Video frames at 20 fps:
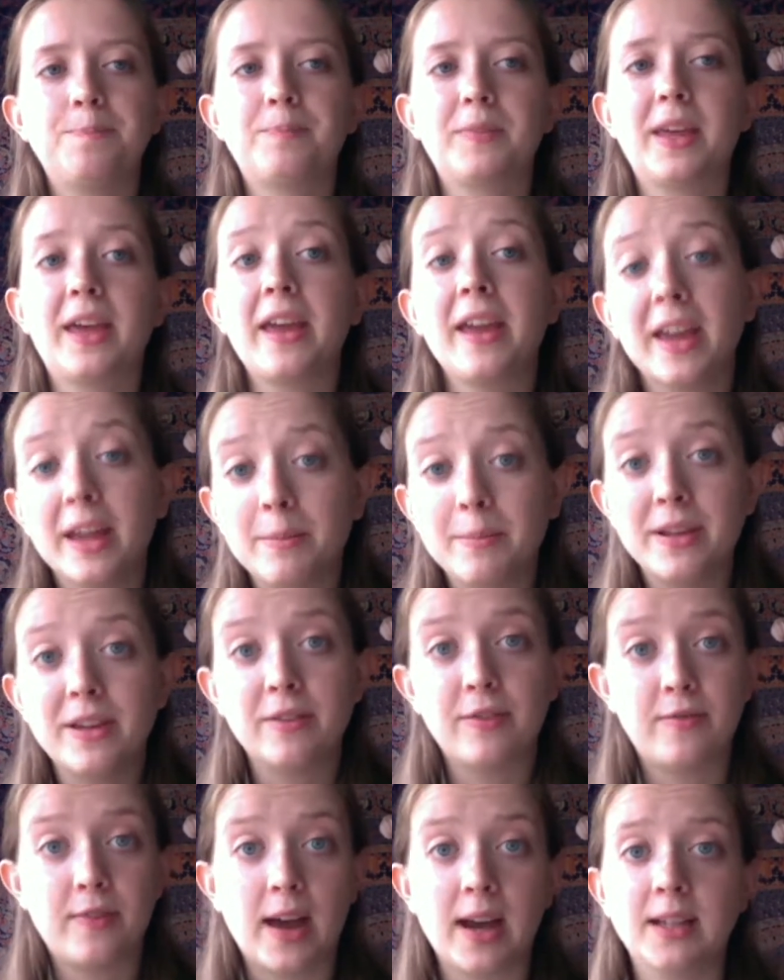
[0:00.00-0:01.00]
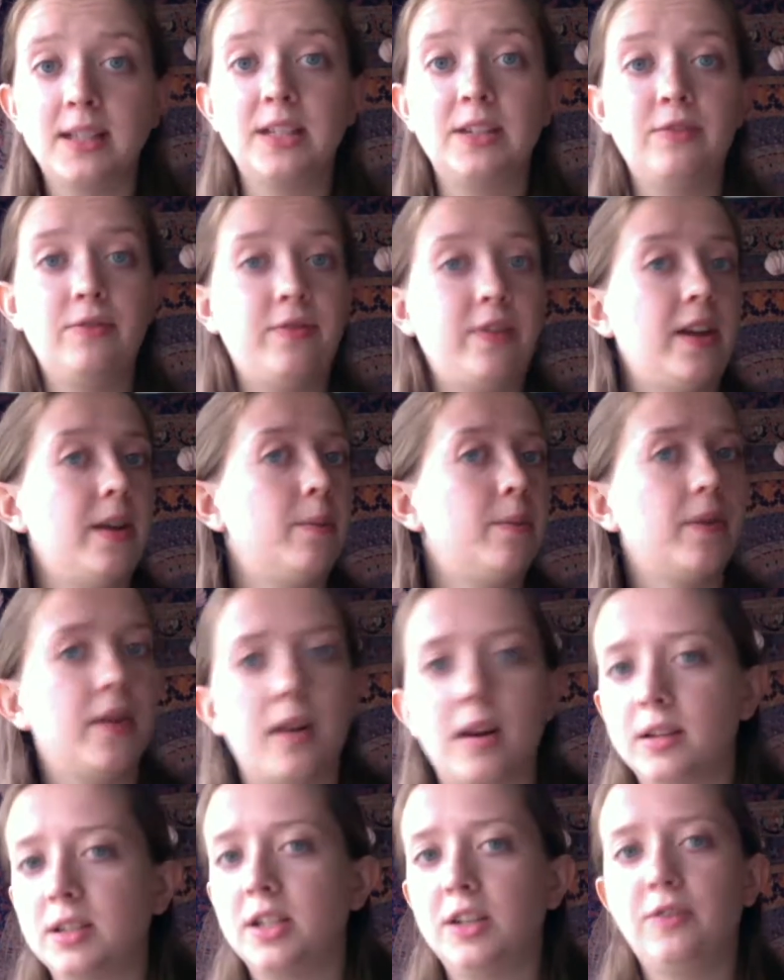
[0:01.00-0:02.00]
can be effective and
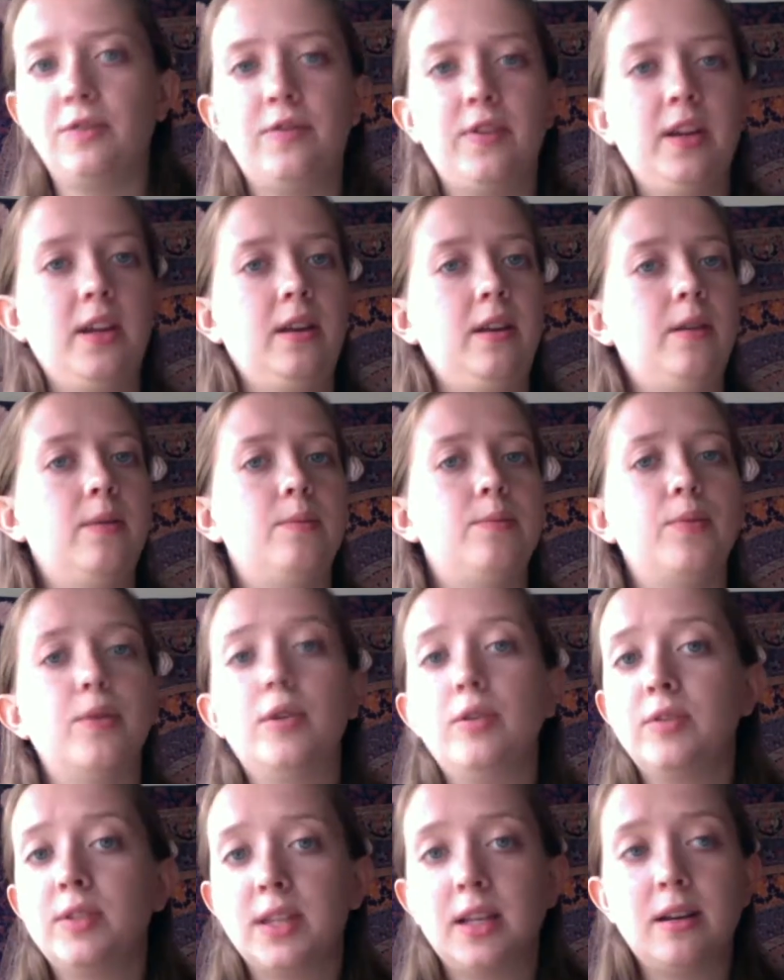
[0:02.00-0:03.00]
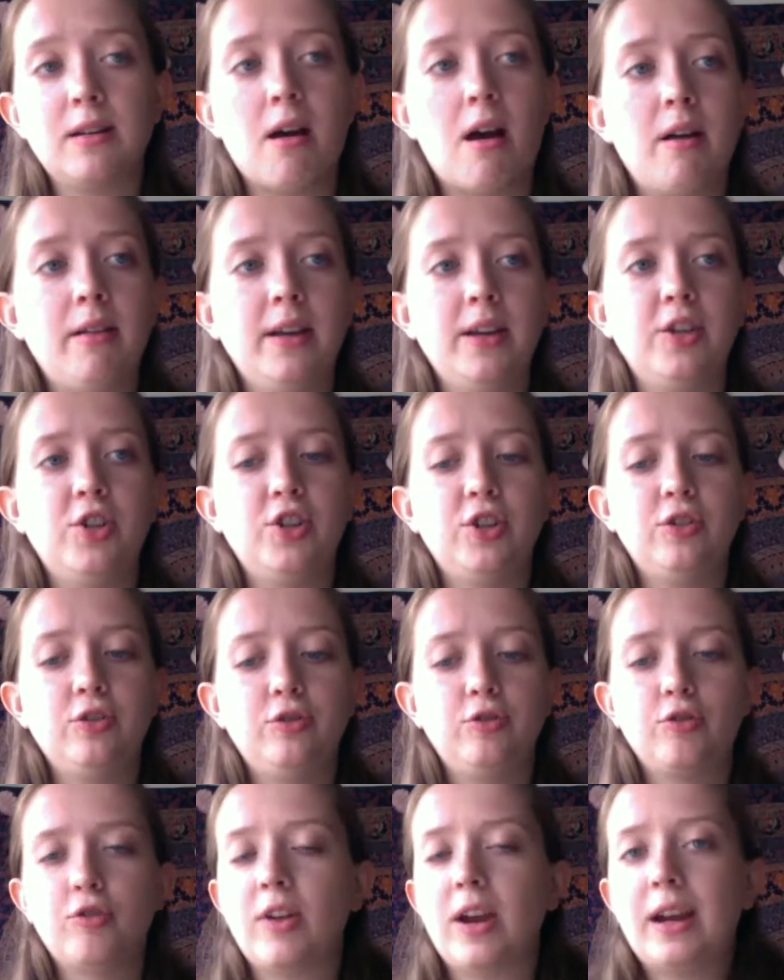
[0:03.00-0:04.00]
productive in producing knowledge
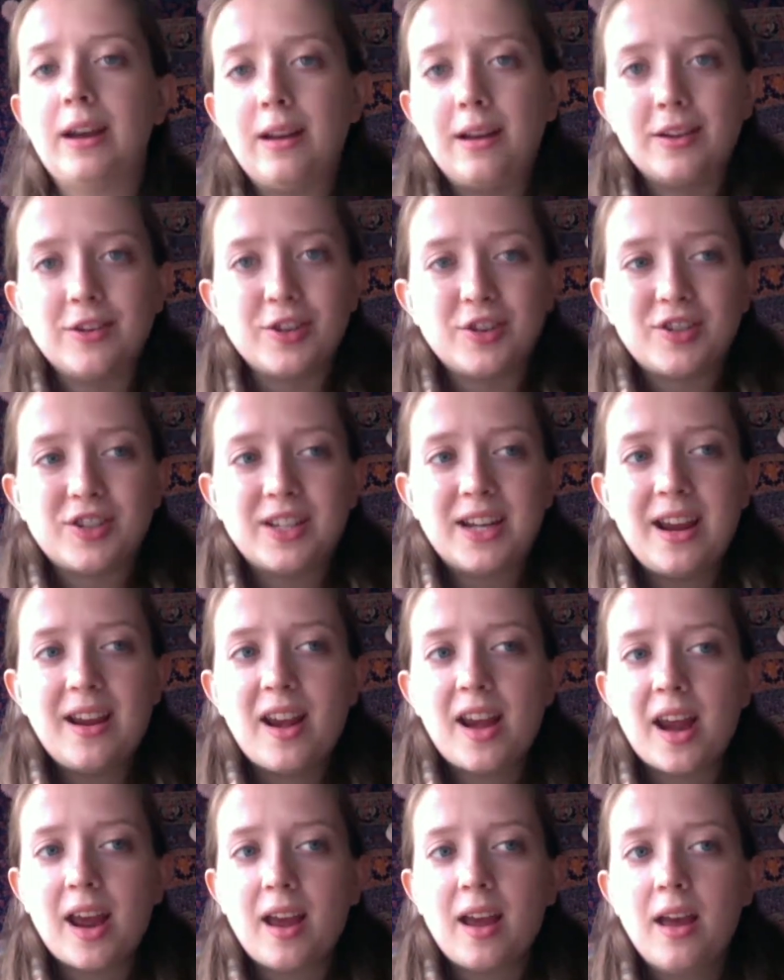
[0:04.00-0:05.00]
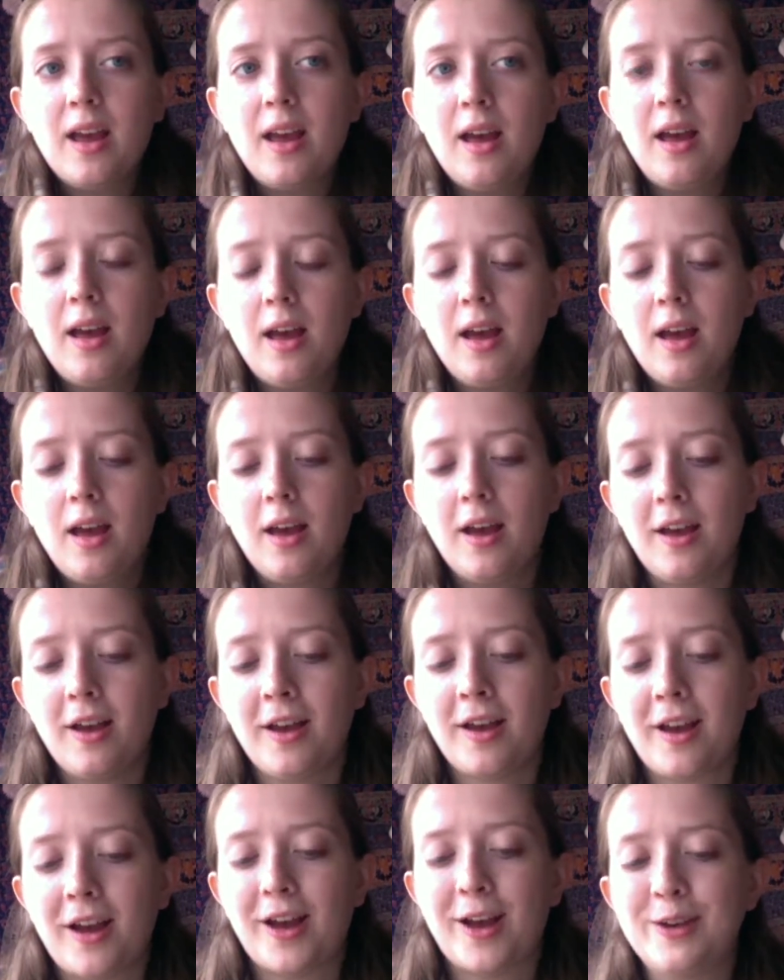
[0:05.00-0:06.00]
and creating understanding.
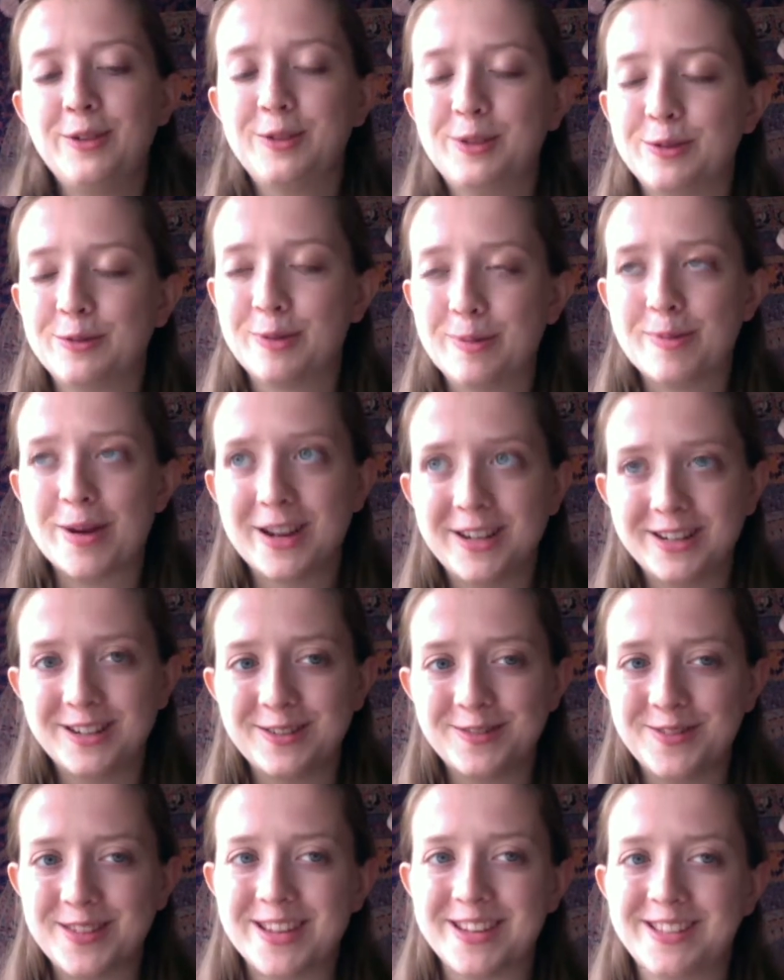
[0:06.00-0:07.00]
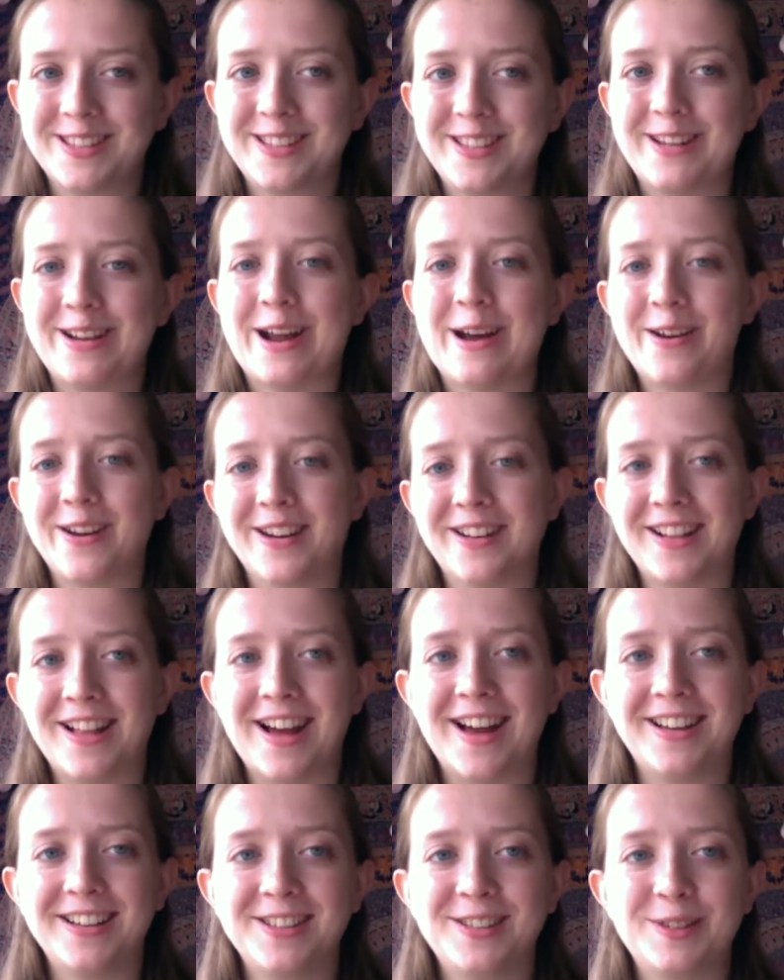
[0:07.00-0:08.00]
I was reminded of this in our
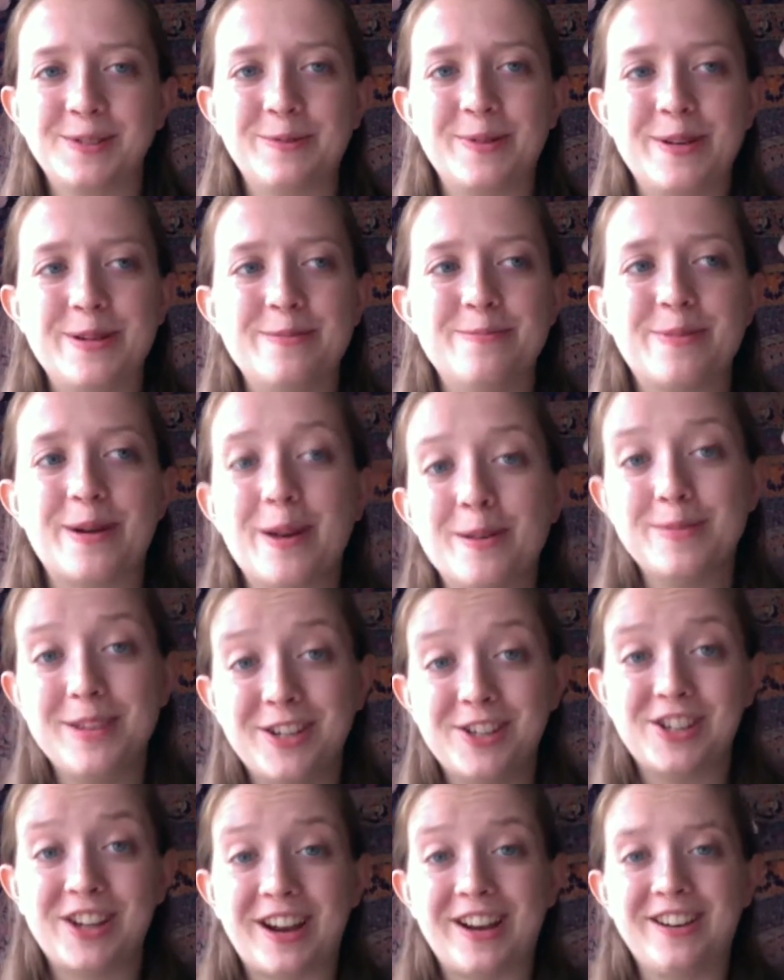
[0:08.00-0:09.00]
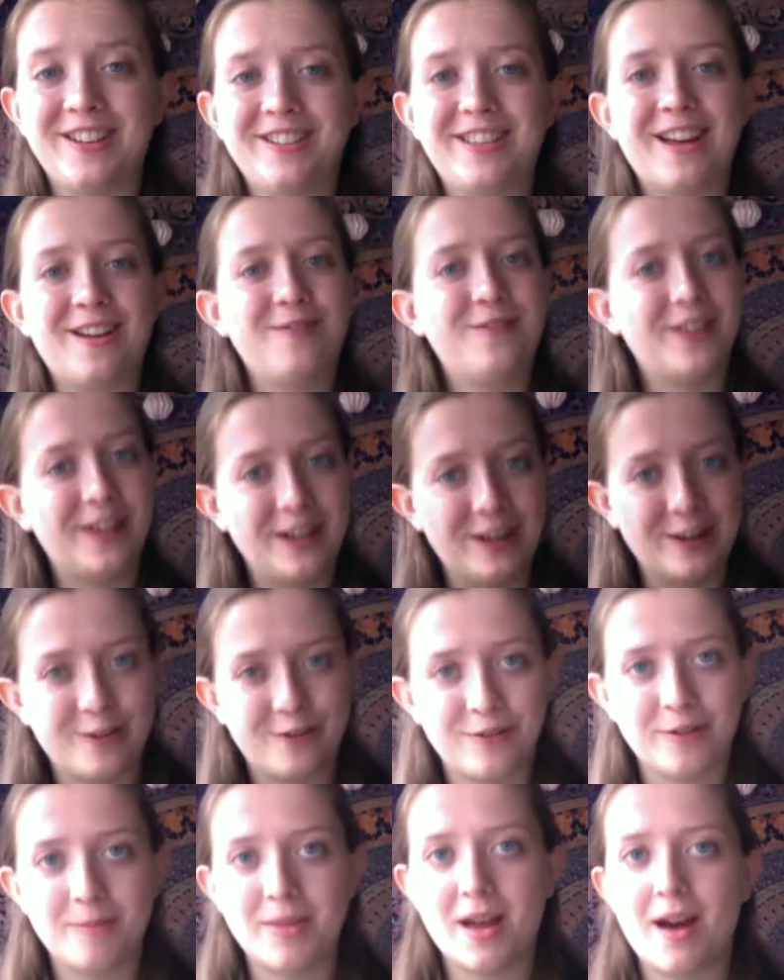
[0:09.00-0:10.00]
class when Barbie shared that video
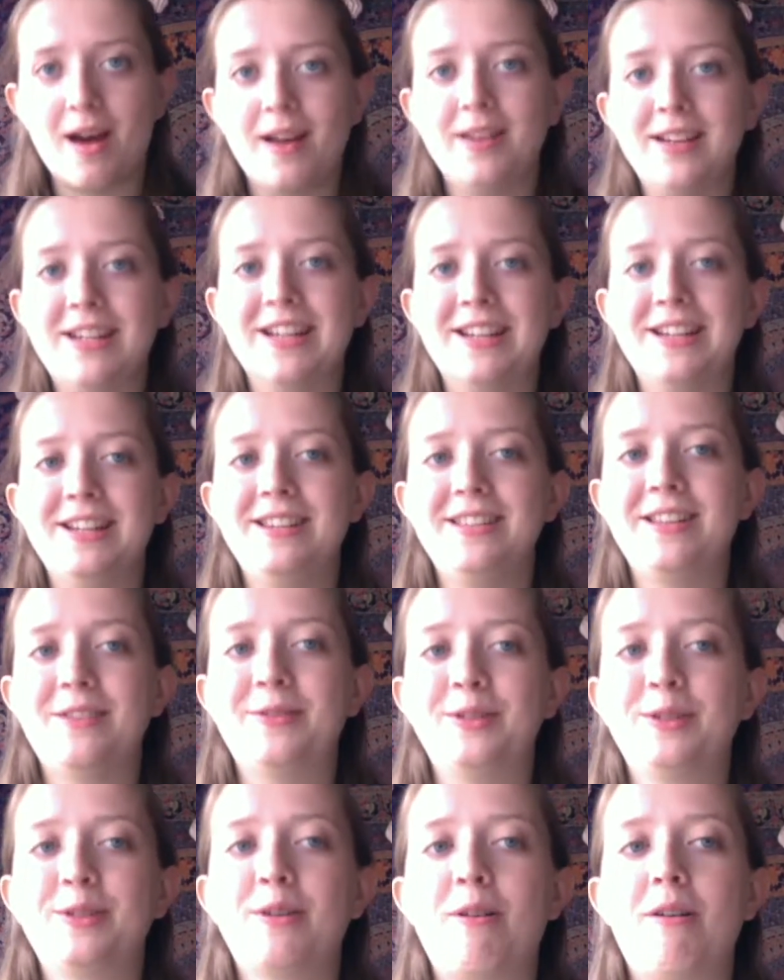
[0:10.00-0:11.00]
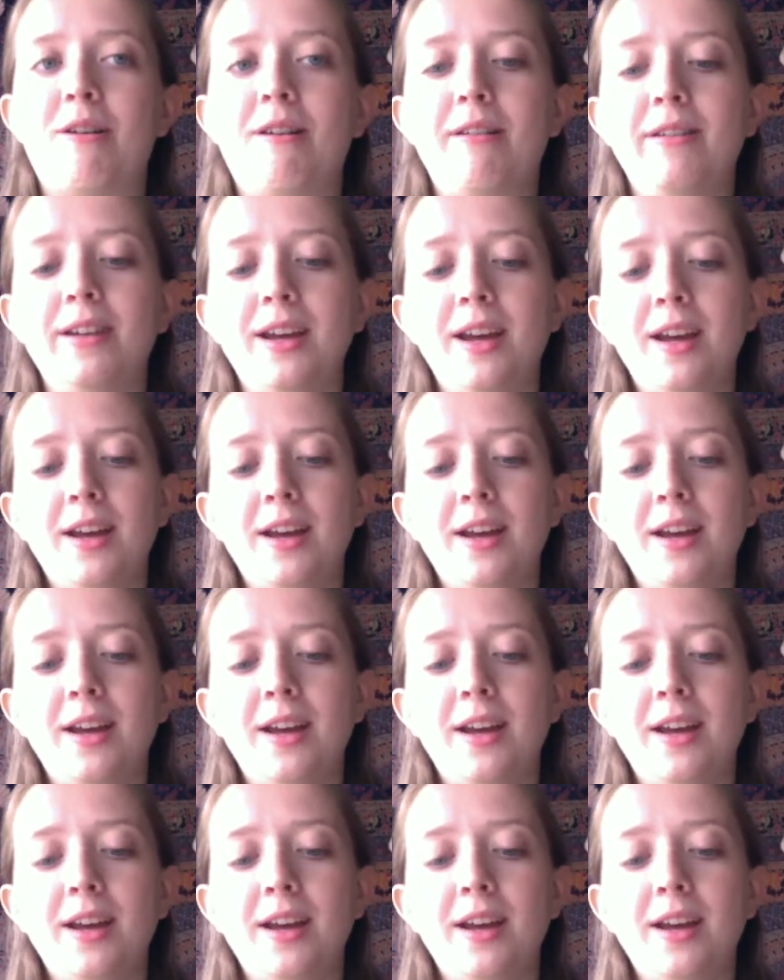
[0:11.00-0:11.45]
from The Onion that was called